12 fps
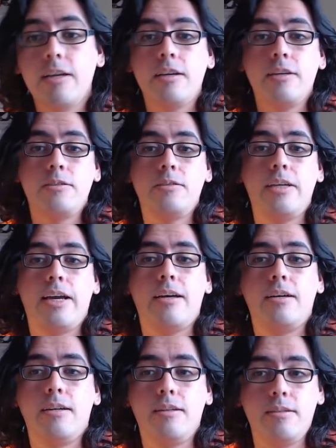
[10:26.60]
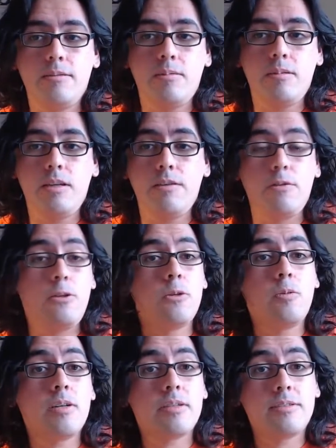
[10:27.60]
So yeah, if you
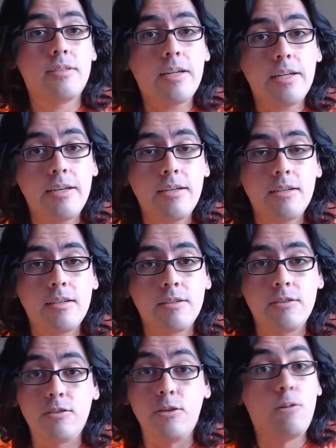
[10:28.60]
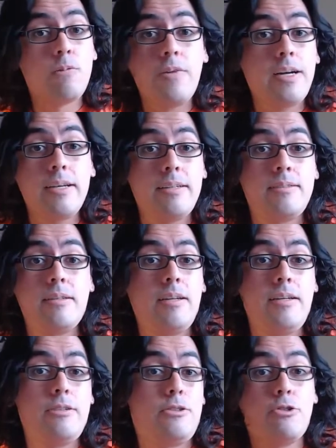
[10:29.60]
don't want to study, don't fucking
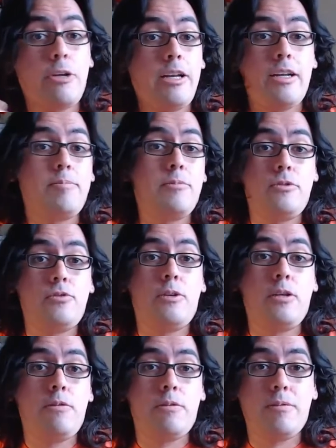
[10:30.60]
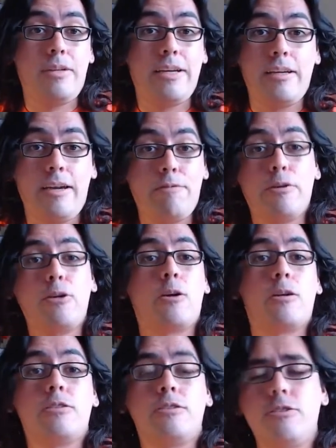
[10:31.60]
study. Straight up. Just don't even. Like, every
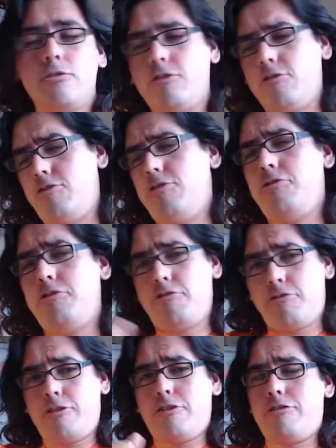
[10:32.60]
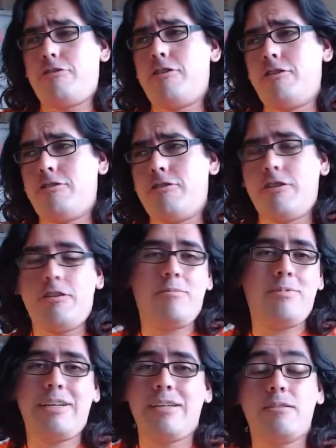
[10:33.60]
artist is going to tell you, you need to study. And it's
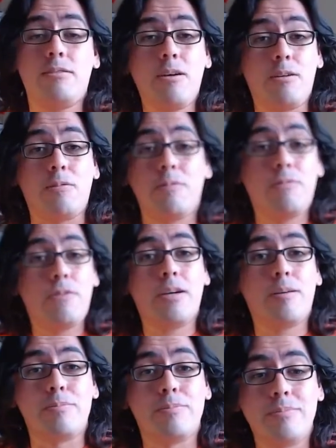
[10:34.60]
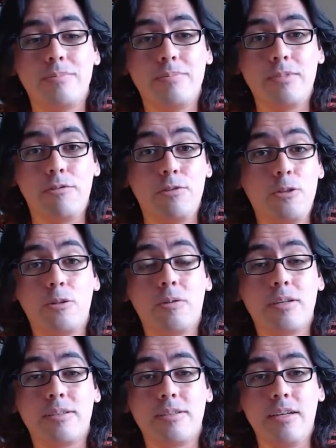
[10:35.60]
like, no, fuck them. If you don't
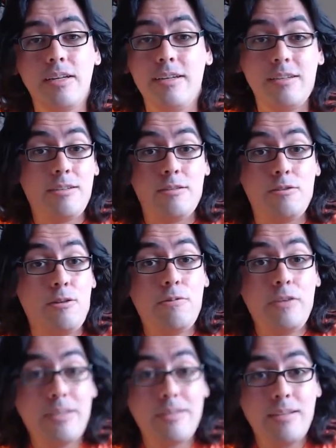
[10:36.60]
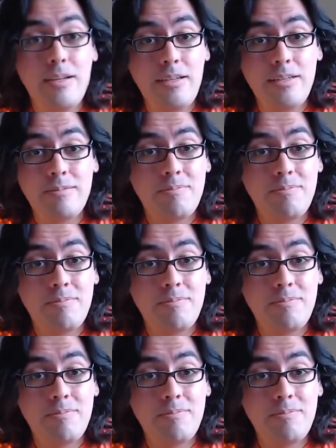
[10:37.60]
want to study, don't fucking study.